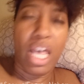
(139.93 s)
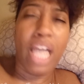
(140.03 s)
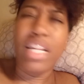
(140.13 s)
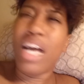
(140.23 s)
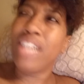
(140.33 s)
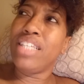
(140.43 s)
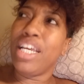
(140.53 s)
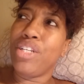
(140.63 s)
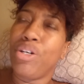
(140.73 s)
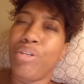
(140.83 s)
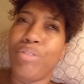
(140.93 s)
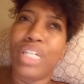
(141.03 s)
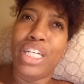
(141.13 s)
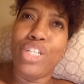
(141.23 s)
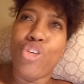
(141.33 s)
And I take no
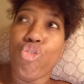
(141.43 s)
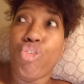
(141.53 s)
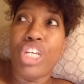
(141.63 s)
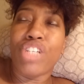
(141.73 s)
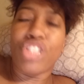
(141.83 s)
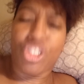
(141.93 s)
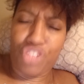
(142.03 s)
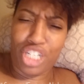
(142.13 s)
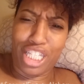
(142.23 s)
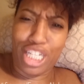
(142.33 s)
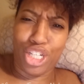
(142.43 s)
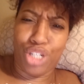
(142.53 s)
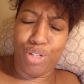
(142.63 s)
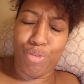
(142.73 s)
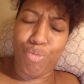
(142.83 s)
no real serious
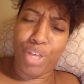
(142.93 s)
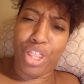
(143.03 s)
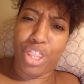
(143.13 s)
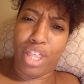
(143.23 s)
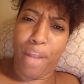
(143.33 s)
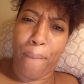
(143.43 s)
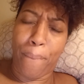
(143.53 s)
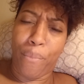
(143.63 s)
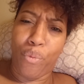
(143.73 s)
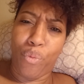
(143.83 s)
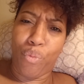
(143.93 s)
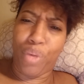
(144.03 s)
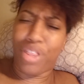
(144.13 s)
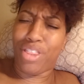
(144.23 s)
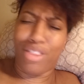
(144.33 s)
issue with
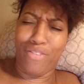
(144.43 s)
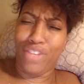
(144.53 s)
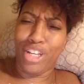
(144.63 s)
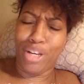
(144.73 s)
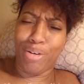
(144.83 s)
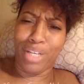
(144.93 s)
with the video.